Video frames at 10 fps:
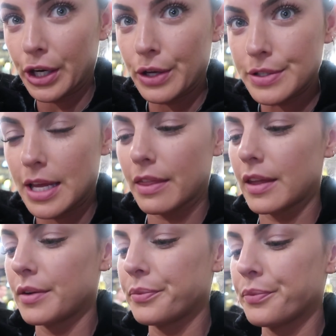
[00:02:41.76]
Here goes
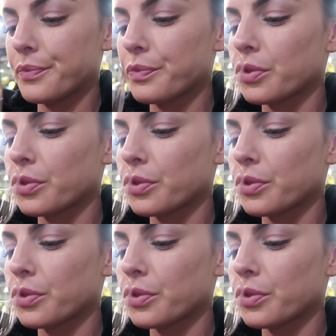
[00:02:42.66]
nothing.